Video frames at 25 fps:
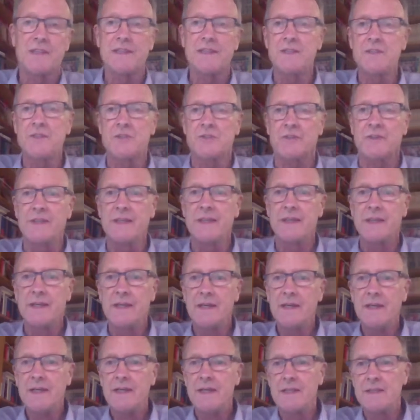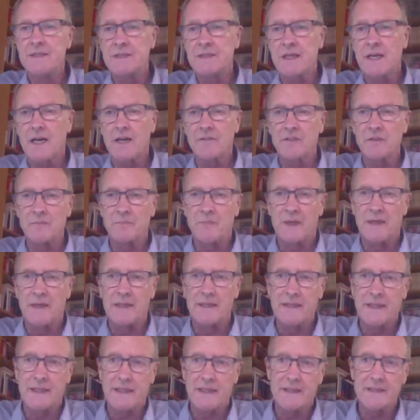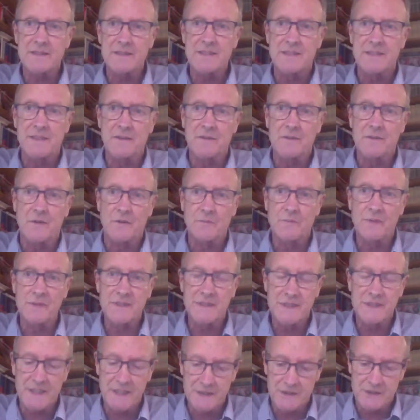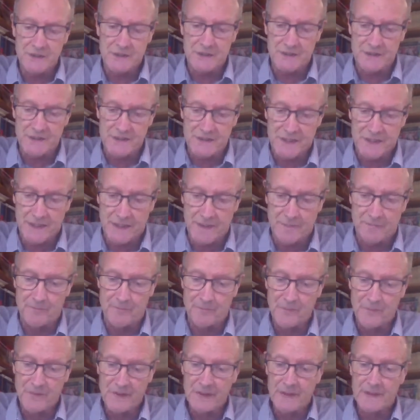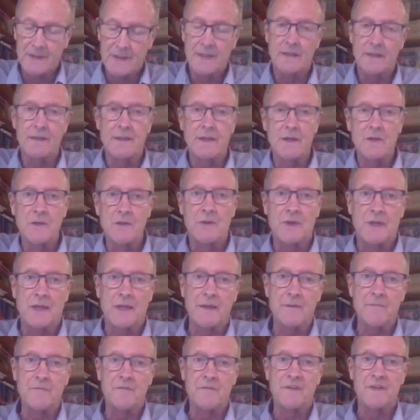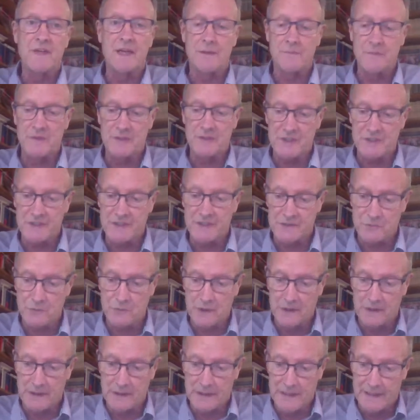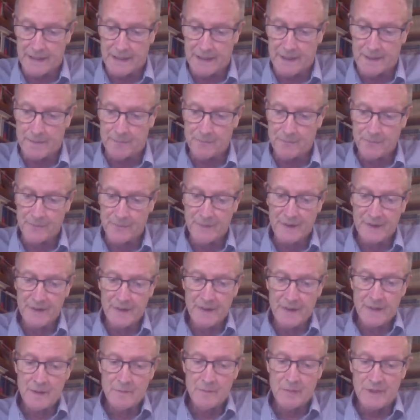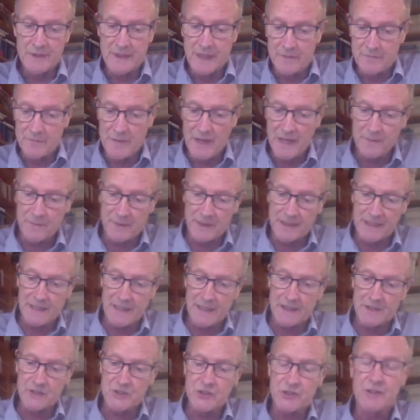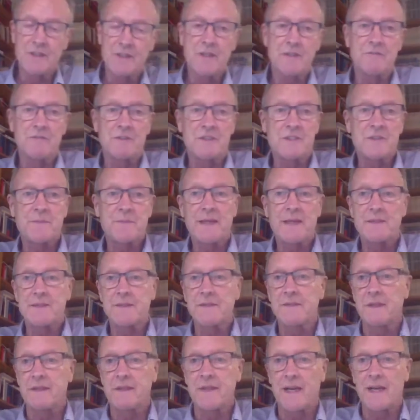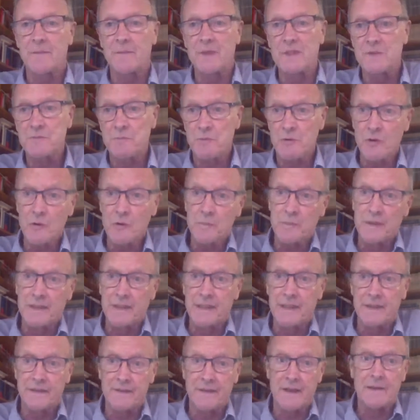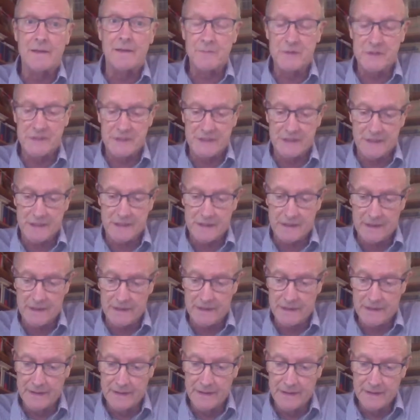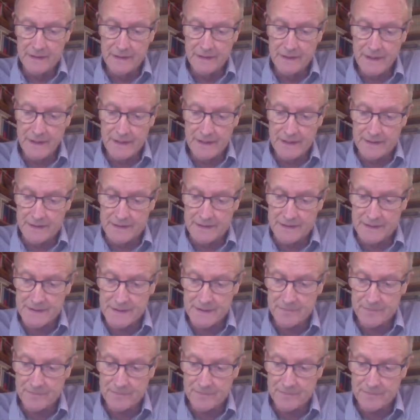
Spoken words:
injury is covered by the accident compensation scheme, and no claim for damages will lie. But there may be an action in respect of the damaged property in that particular case.